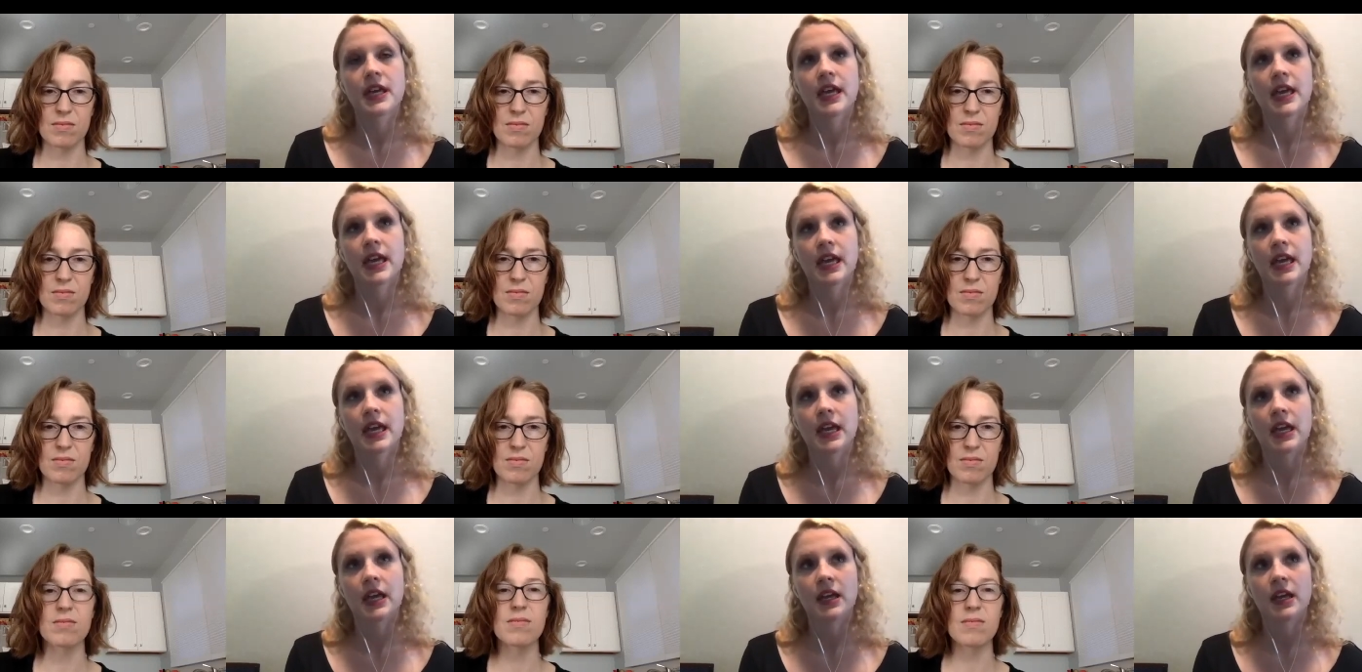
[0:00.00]

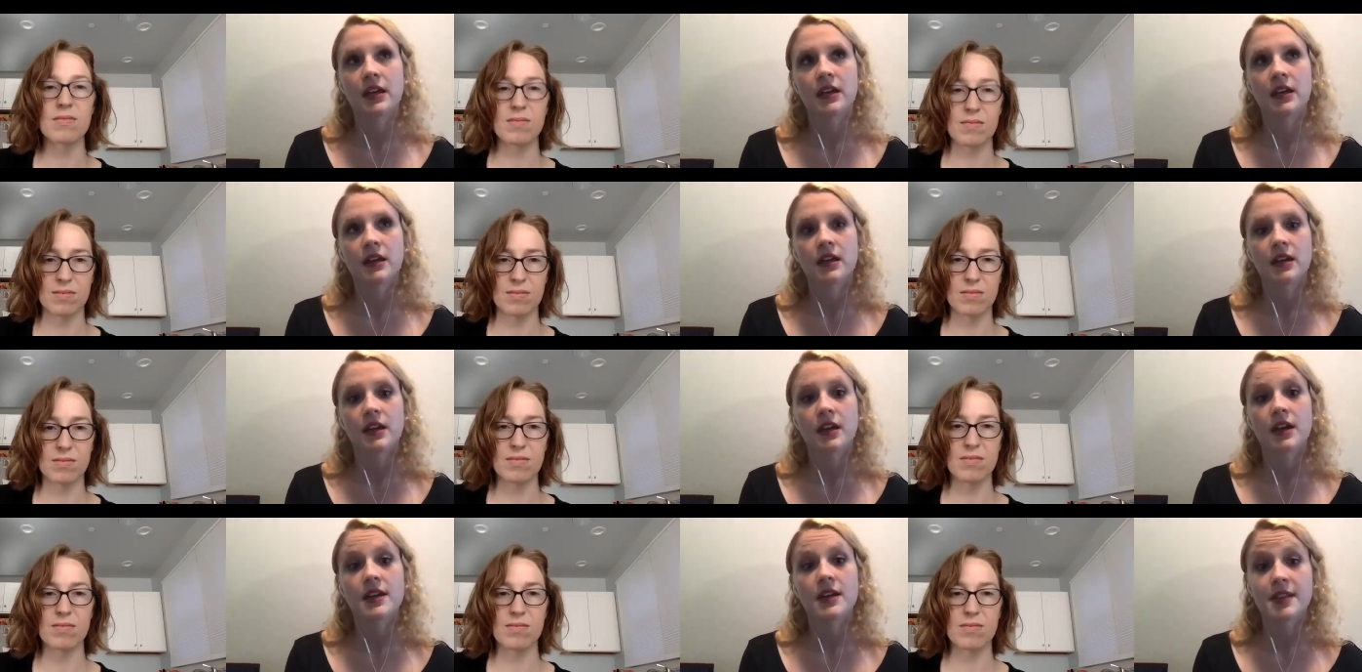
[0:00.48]

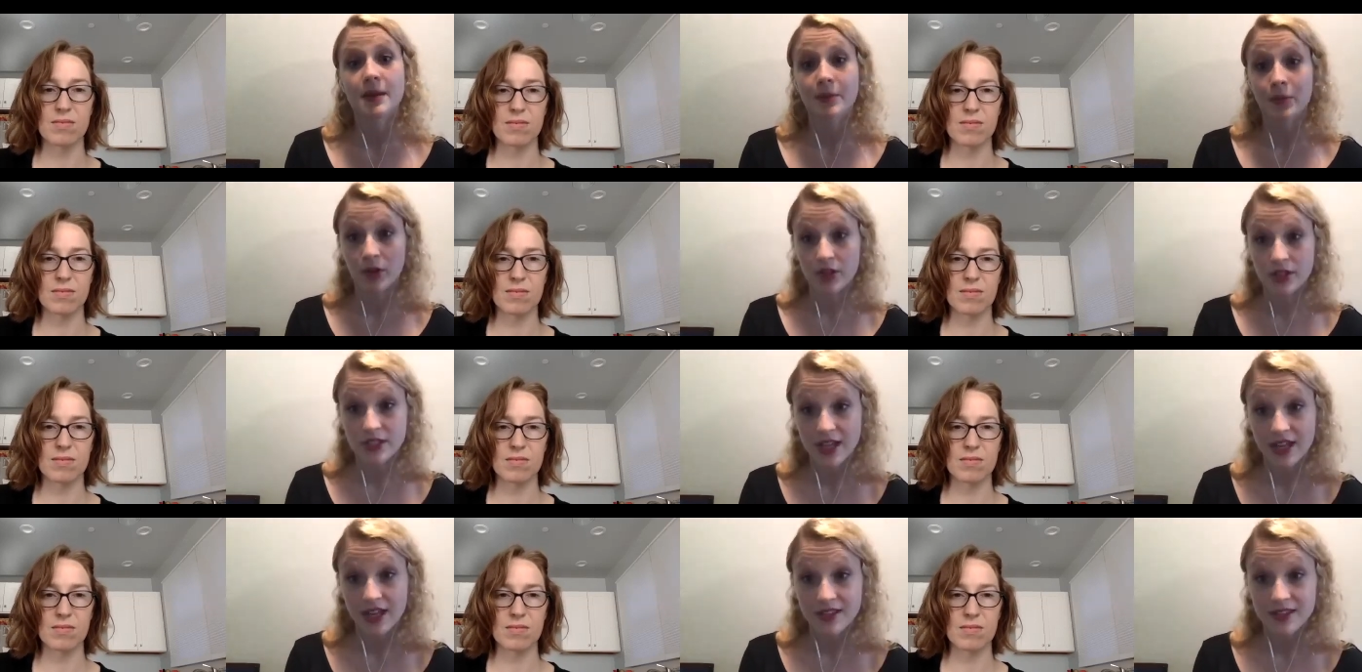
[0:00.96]
Speaker 1: in a summer
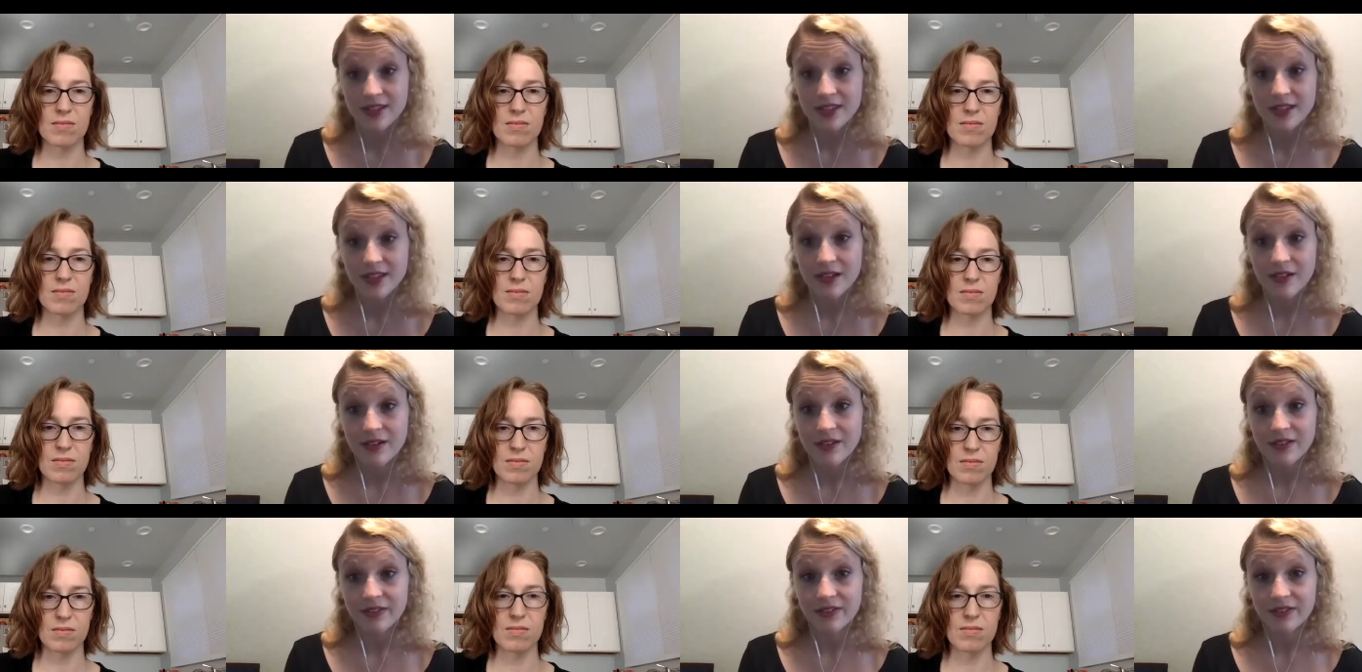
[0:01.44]

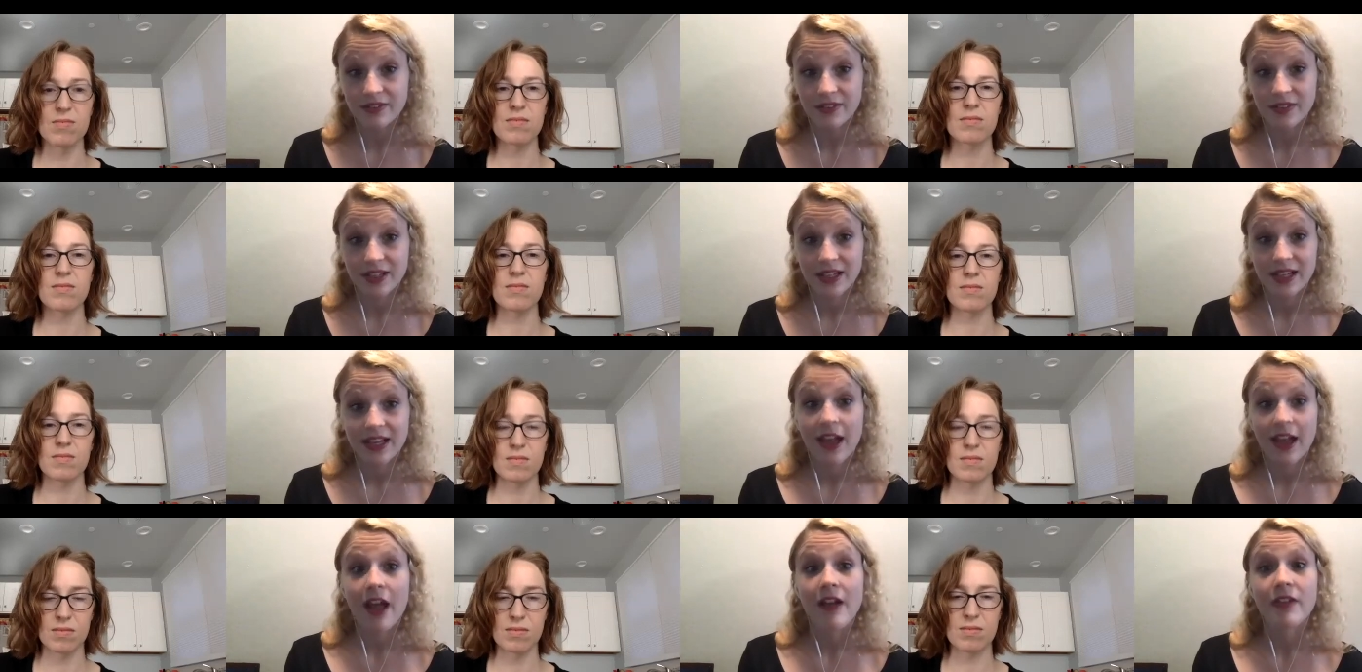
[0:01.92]
intensive,
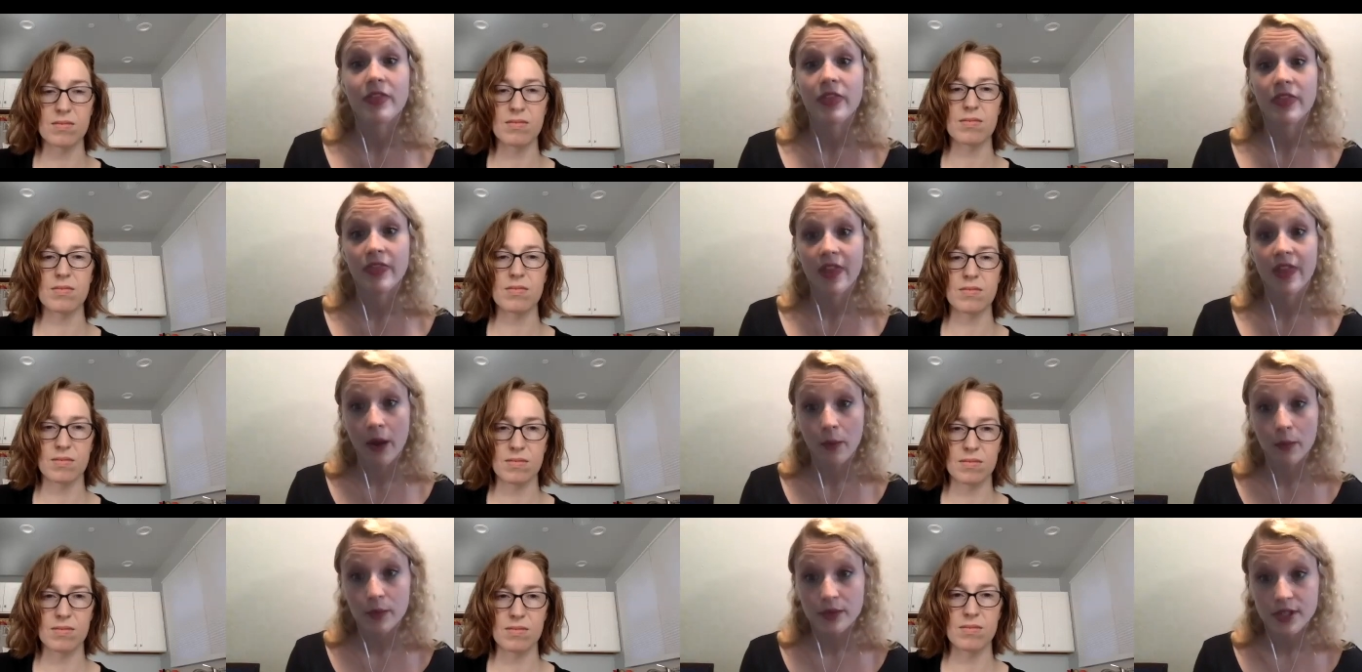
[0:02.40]
and
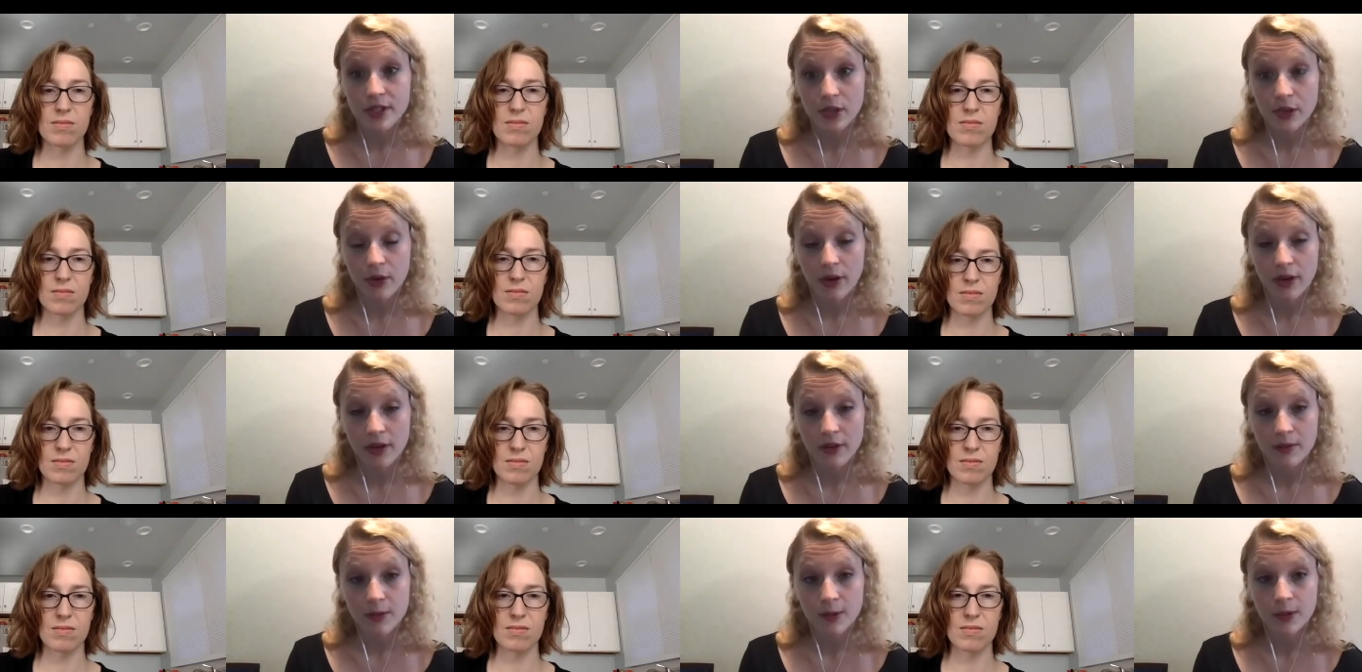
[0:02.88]
that was
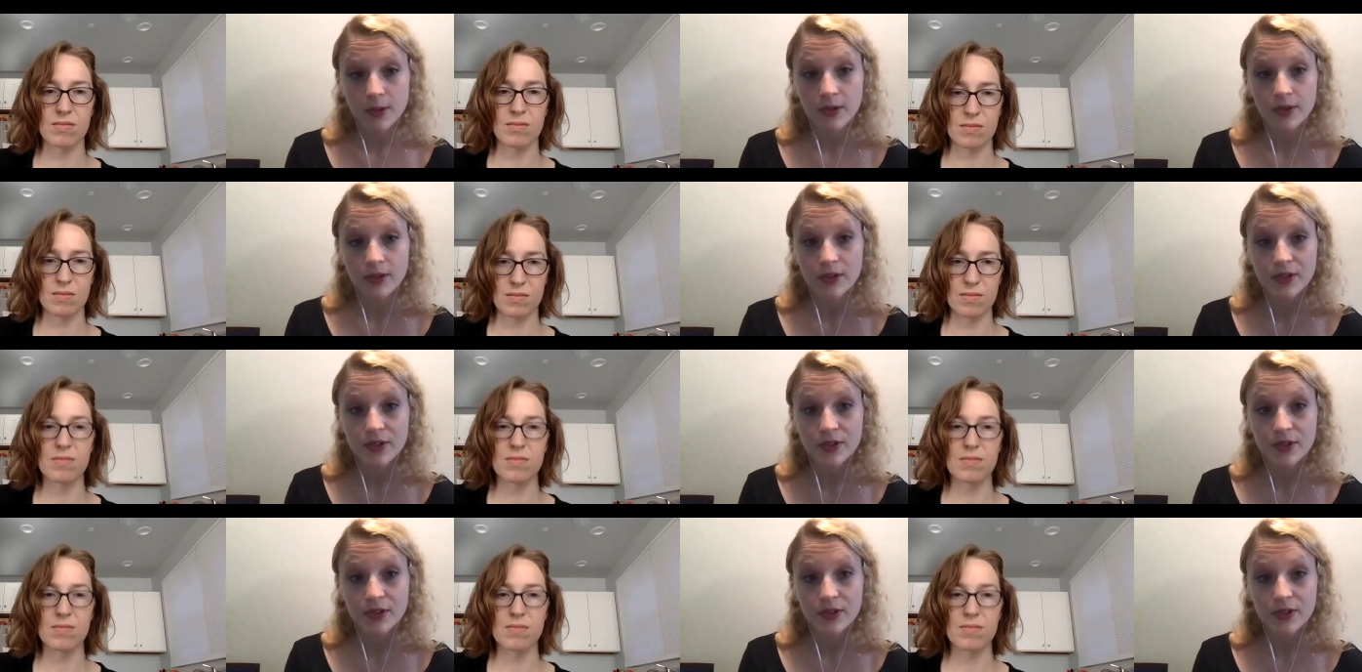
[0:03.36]
incredible.